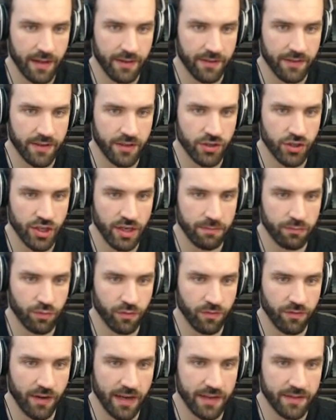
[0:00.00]
and this ship to
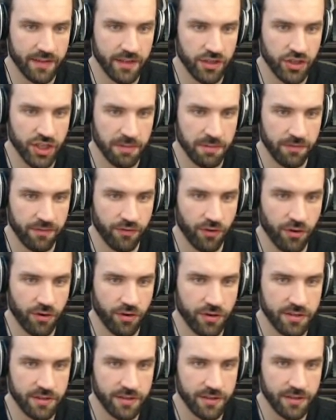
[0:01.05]
fight this ship
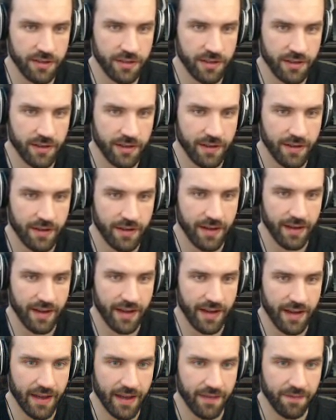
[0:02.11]
first.
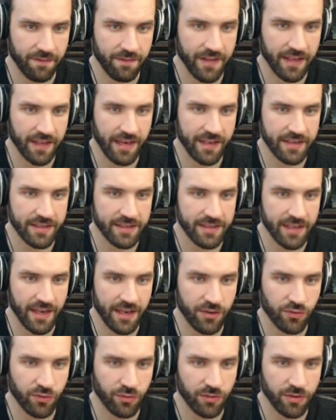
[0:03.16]
And then I
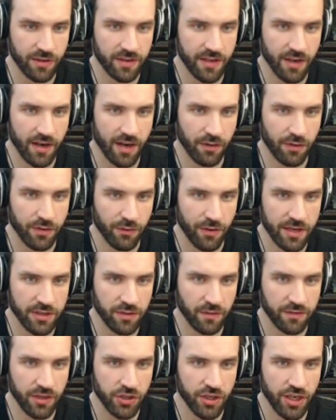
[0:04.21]
decide to clear out the rest
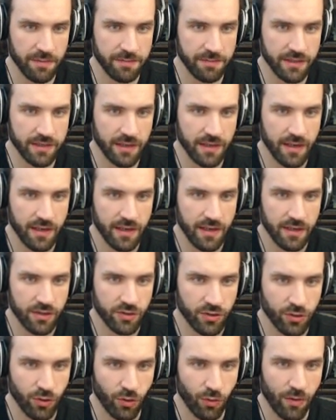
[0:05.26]
of the ships.
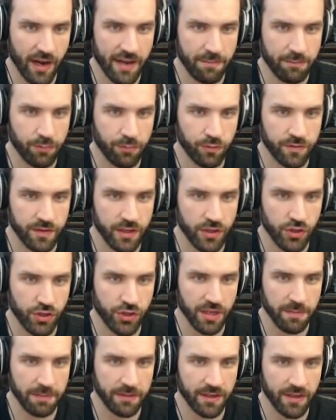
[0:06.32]
So I put this
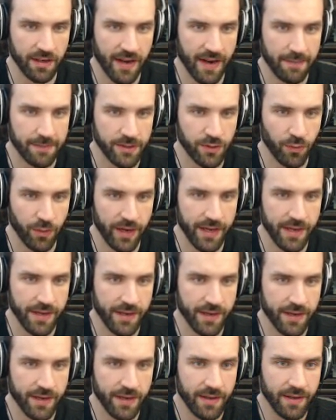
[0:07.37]
ship in the harm's way.
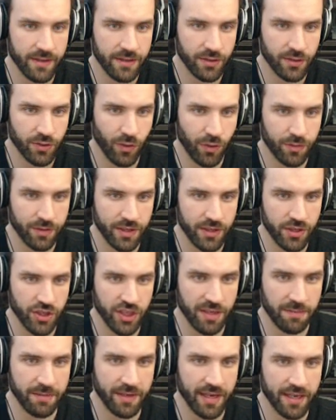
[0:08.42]
So this
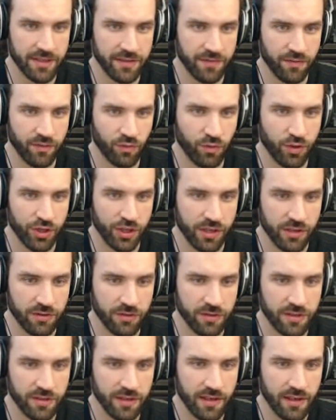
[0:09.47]
ship gets full
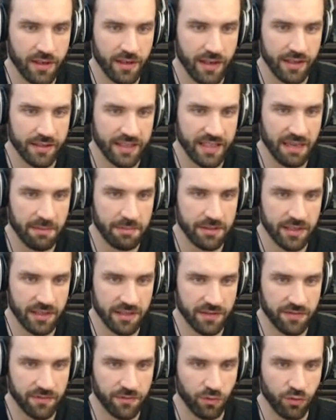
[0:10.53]
shields and keeps
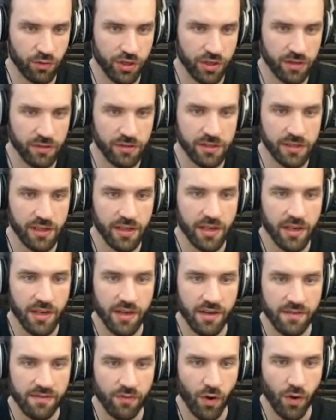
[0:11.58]
his full shields
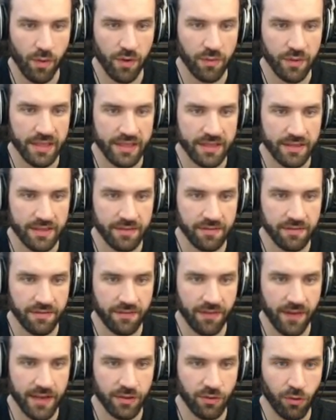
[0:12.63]
for when we
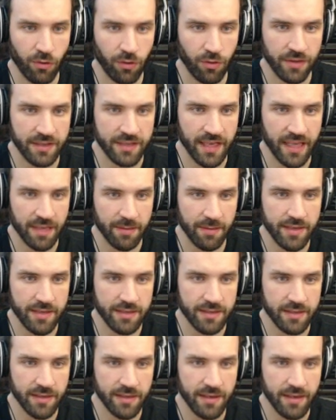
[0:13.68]
fight all these
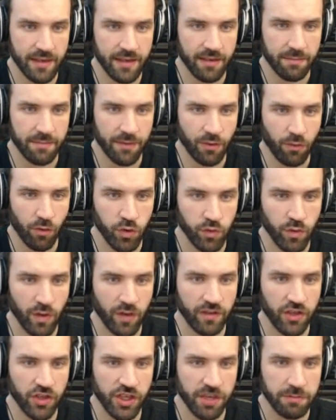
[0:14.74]
enemies, because one
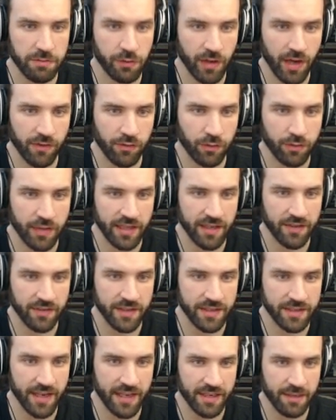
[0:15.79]
of the ships will have to tank
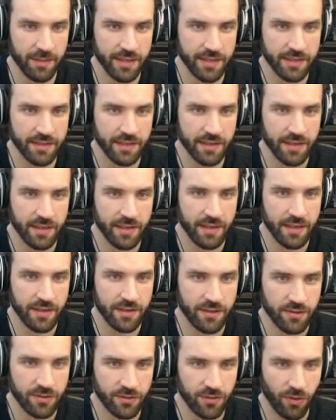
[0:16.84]
these enemies.
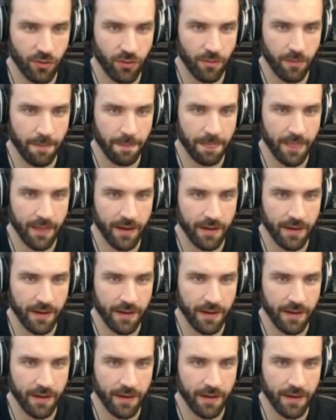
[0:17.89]
So